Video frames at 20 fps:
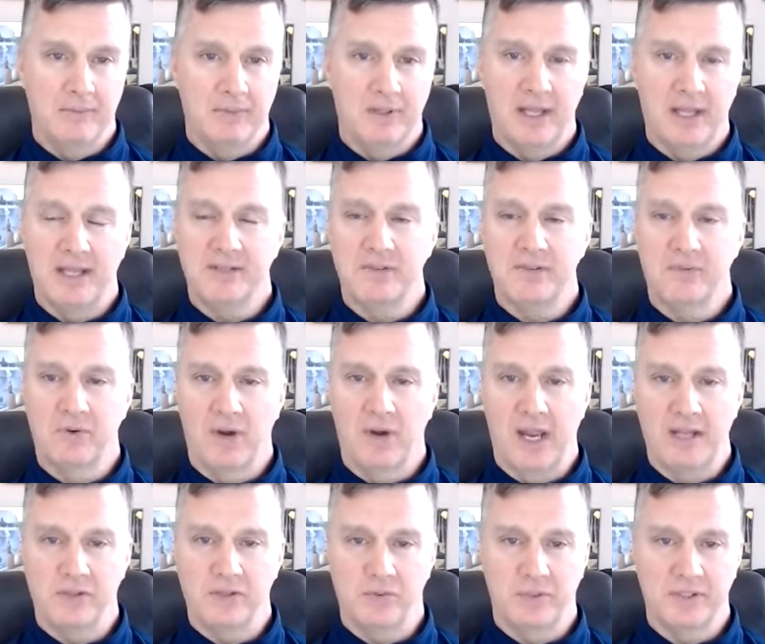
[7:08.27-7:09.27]
lots of
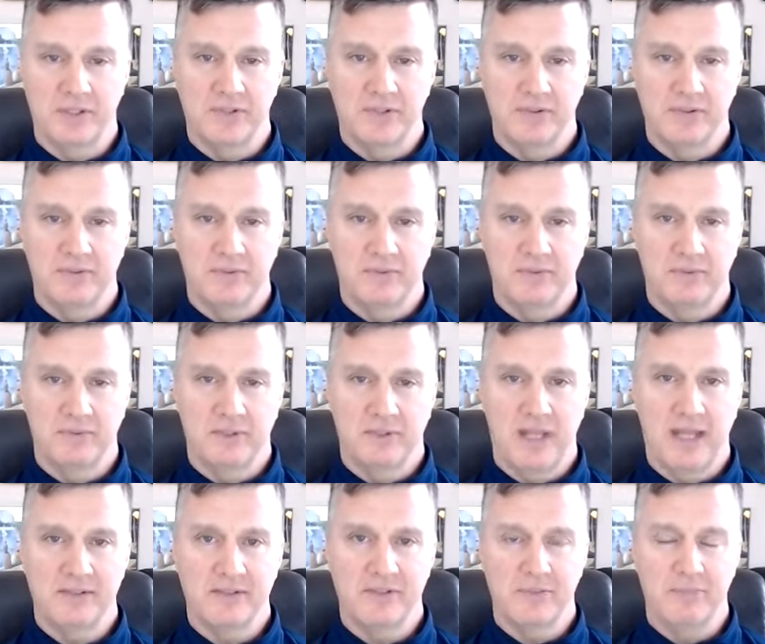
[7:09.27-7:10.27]
graduates,
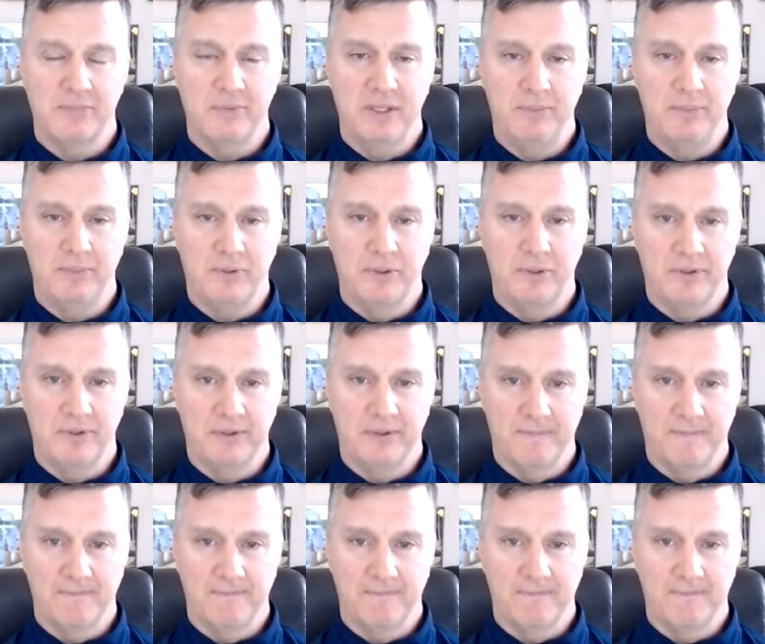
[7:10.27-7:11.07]
lots of people